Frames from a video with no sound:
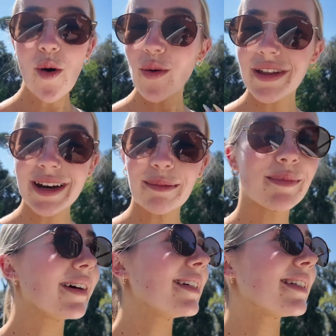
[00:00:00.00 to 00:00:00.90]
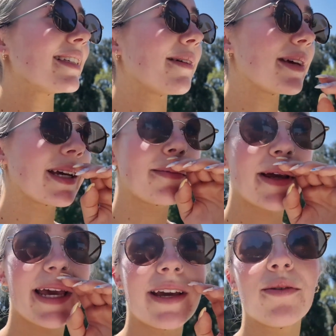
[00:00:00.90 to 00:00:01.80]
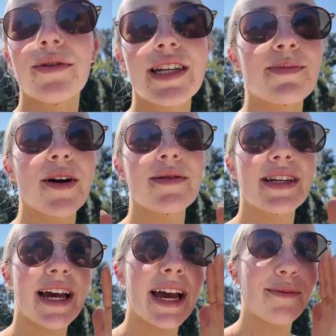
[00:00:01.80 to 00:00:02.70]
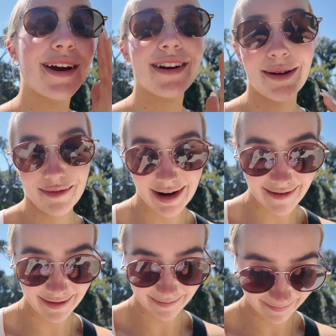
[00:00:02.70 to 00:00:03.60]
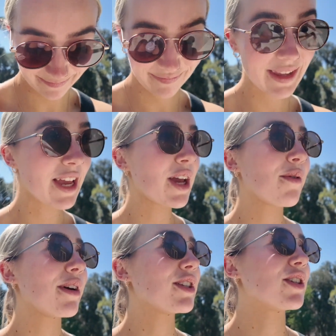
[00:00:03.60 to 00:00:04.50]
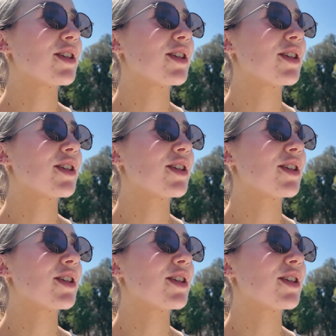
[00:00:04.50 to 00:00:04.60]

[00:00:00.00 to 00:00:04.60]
all the numbers that we could be, all these boats here, we are number 11. Which is